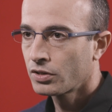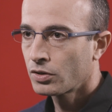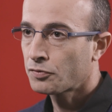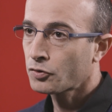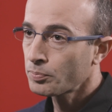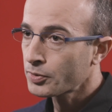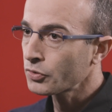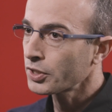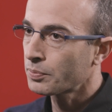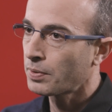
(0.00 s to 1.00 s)
of
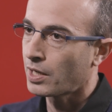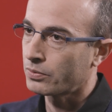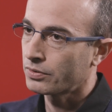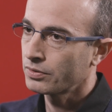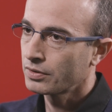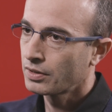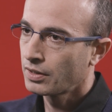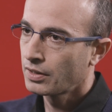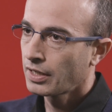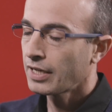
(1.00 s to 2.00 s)
computing power
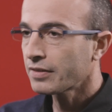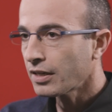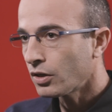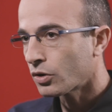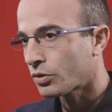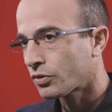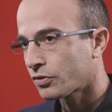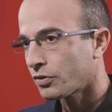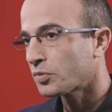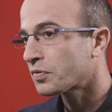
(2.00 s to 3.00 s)
and a
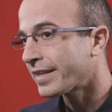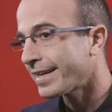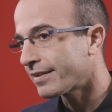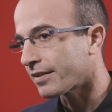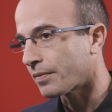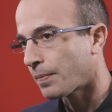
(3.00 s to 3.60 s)
lot of data,